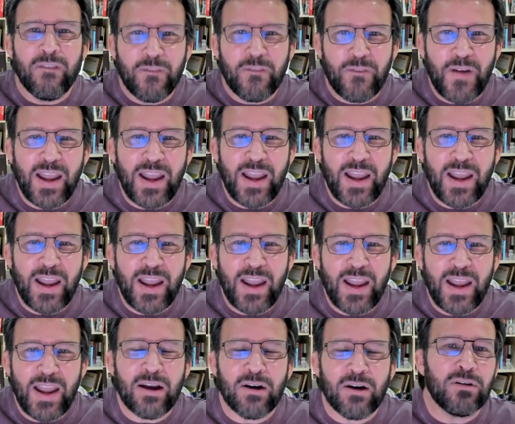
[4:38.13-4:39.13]
failed
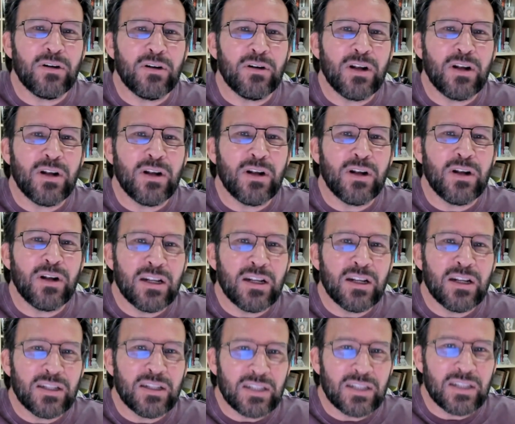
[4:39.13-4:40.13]
to steal the
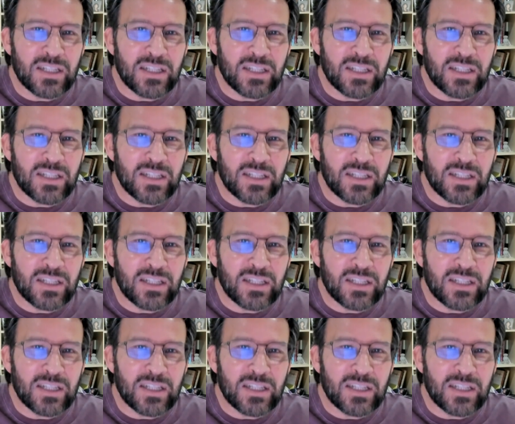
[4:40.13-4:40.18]
election,